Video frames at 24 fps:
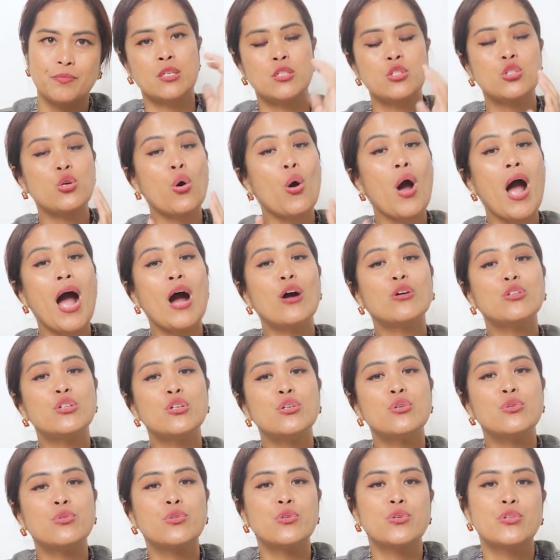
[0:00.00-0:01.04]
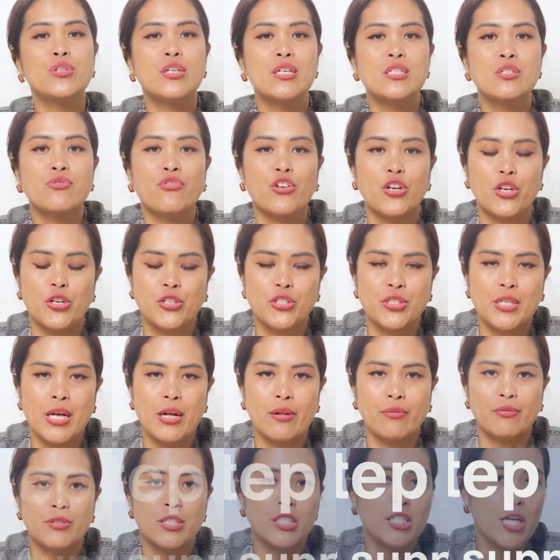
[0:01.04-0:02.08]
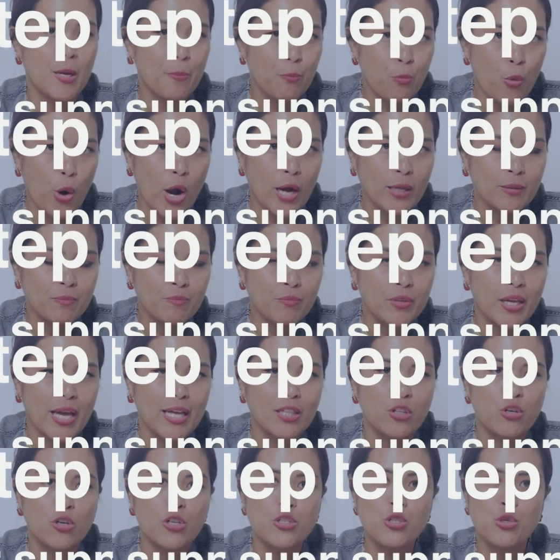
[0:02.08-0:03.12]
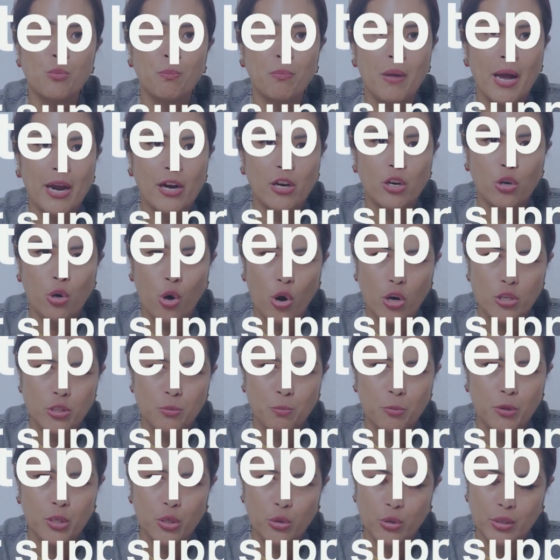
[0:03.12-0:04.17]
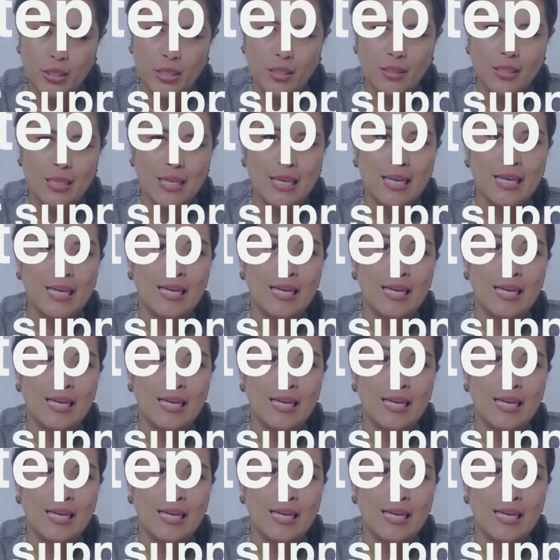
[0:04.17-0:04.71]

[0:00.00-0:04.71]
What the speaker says: So how do you do this for yourself? Step 1, get your supplier cost per unit.